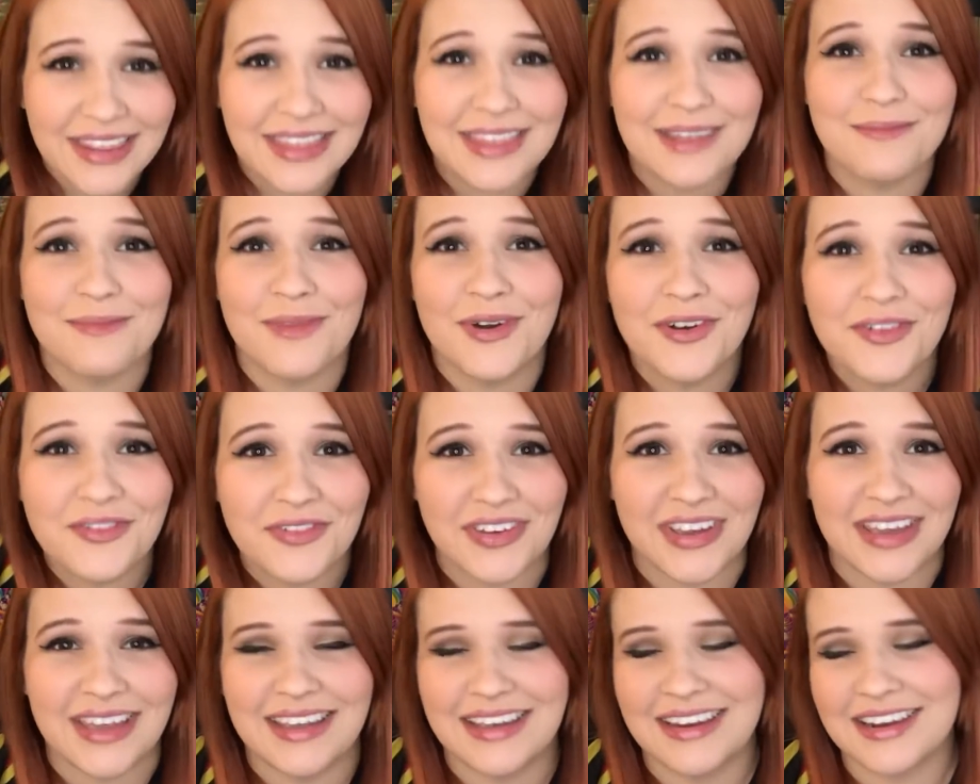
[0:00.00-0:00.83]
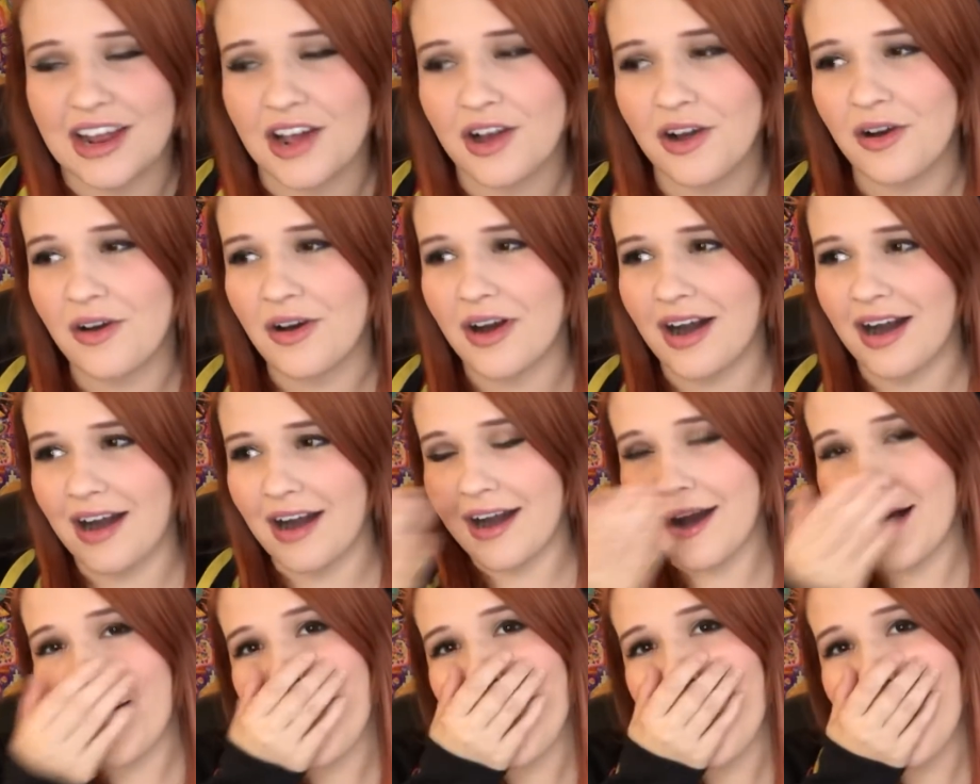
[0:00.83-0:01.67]
the movie, you know?
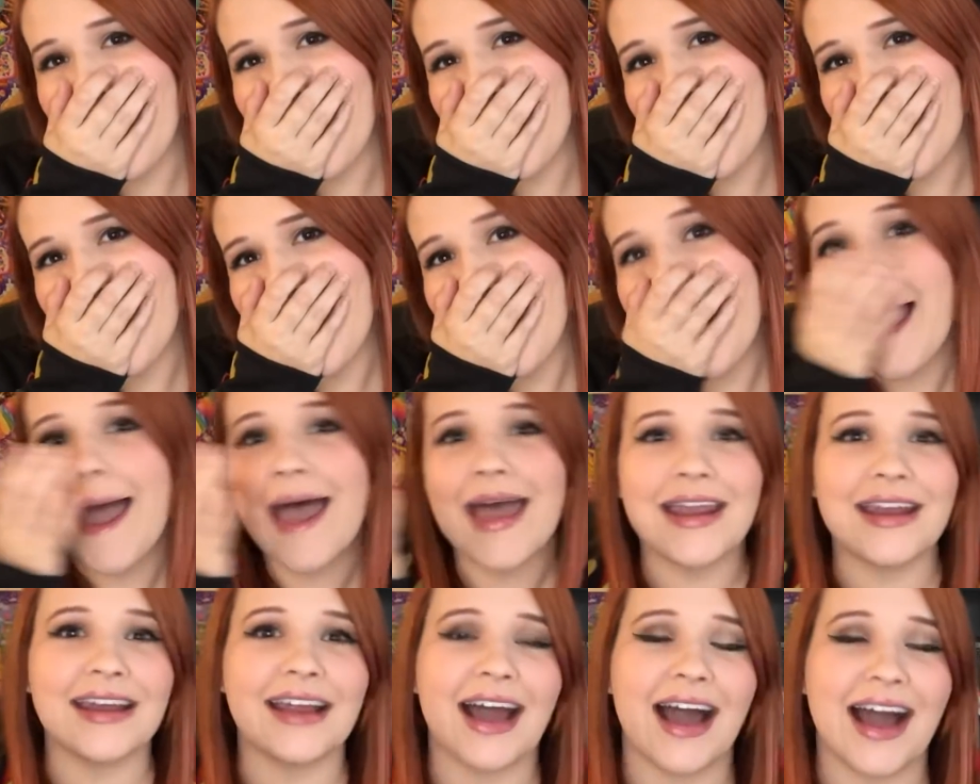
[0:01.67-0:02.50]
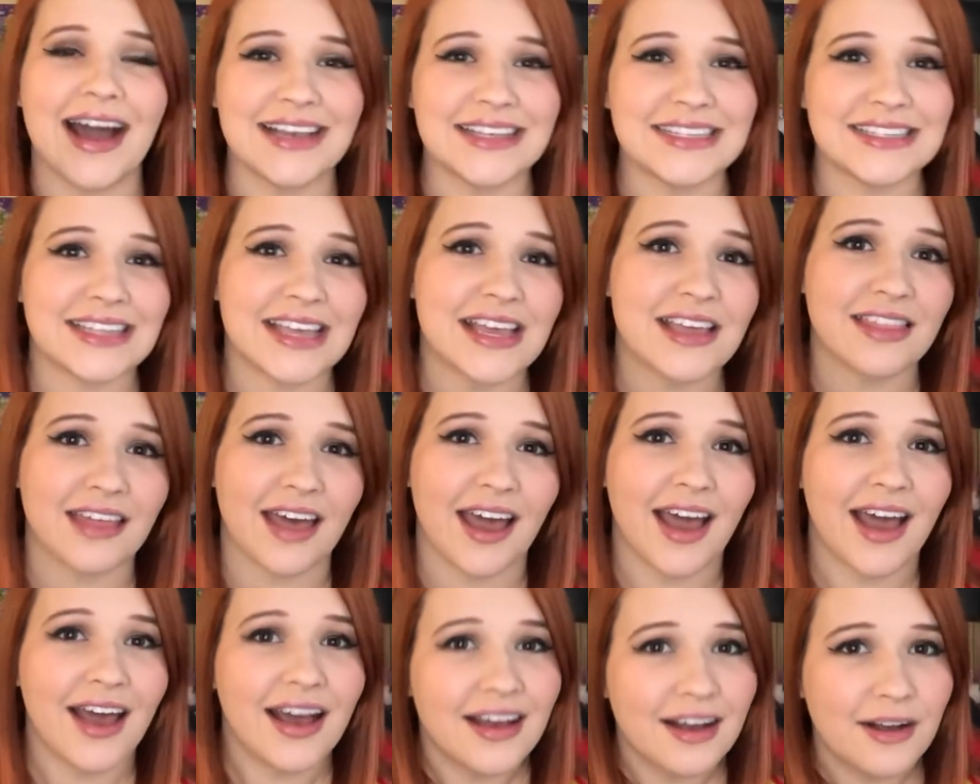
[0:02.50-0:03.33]
And I say
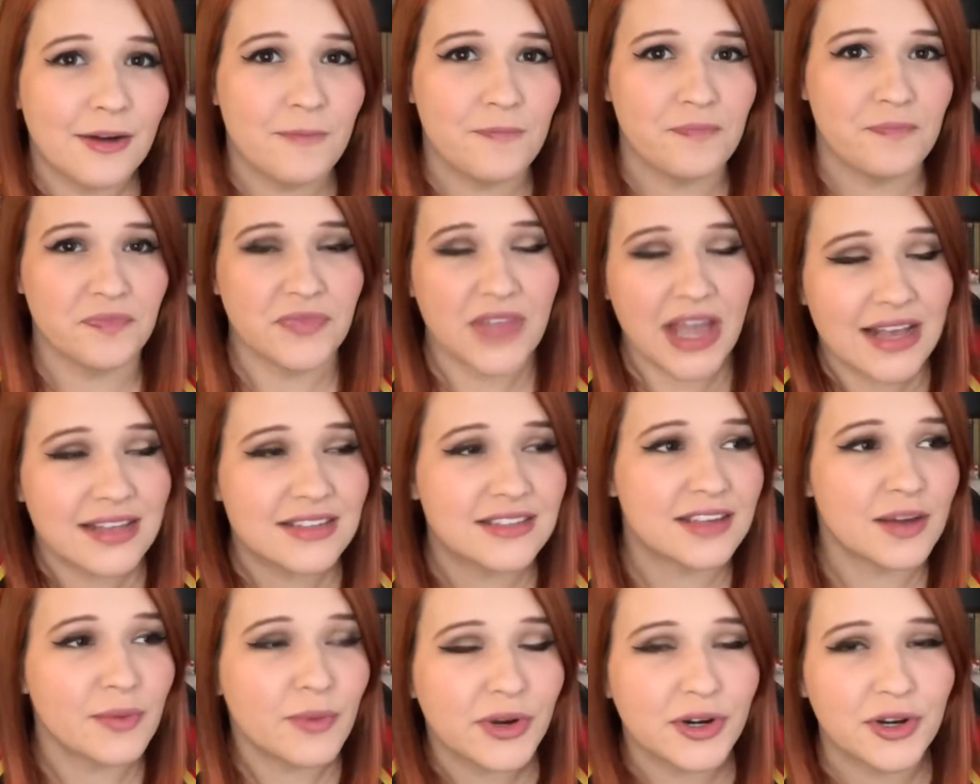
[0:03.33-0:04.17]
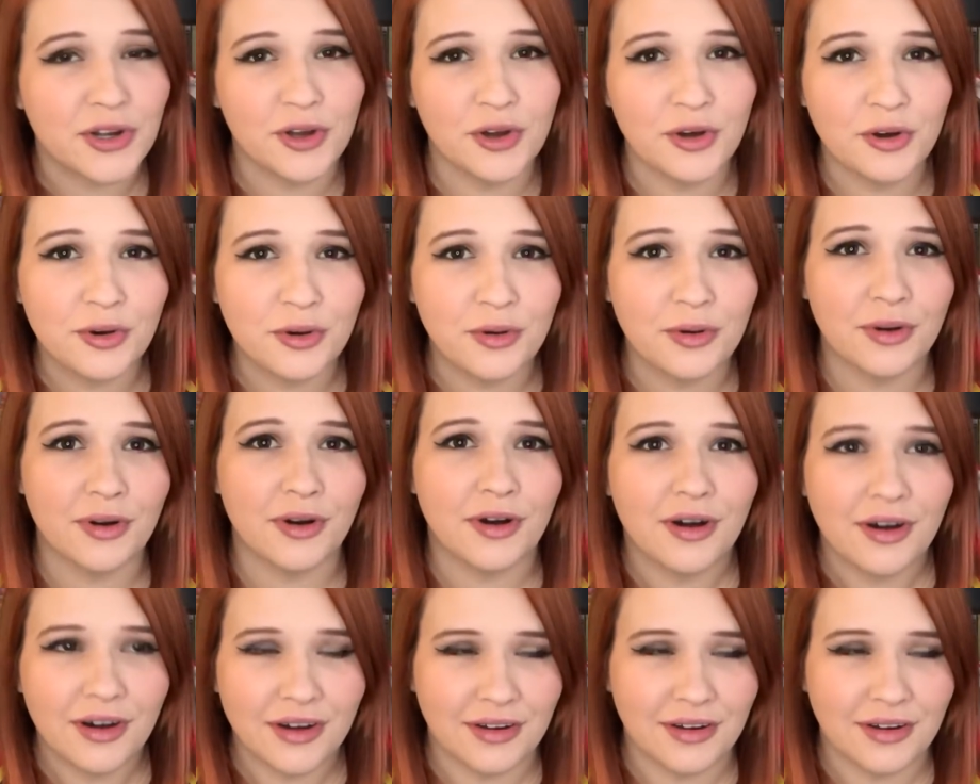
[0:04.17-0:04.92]
that as someone who